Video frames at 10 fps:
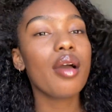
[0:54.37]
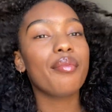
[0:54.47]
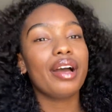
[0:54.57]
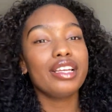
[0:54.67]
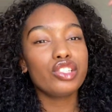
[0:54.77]

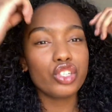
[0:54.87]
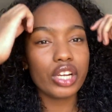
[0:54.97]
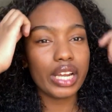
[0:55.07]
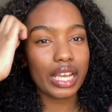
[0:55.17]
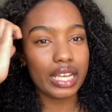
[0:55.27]
my
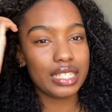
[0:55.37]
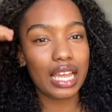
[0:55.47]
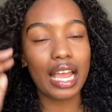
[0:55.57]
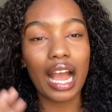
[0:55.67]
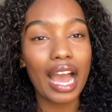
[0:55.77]
trick is
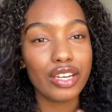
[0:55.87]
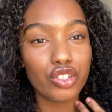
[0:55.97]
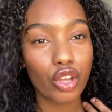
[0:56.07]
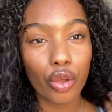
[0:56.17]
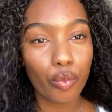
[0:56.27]
like I
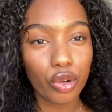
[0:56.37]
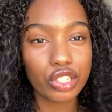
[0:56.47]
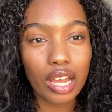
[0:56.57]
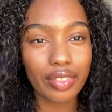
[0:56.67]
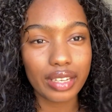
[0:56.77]
don't
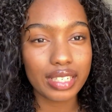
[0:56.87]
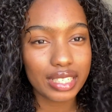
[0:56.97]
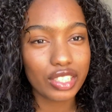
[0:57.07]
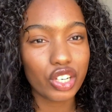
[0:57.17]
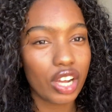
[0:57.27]
wash out the
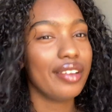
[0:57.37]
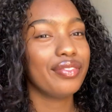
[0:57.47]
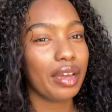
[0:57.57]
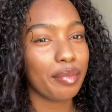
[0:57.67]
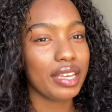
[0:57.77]
conditioner,
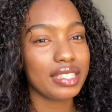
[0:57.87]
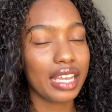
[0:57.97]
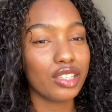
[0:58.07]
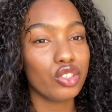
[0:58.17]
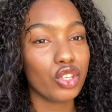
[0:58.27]
if that makes sense.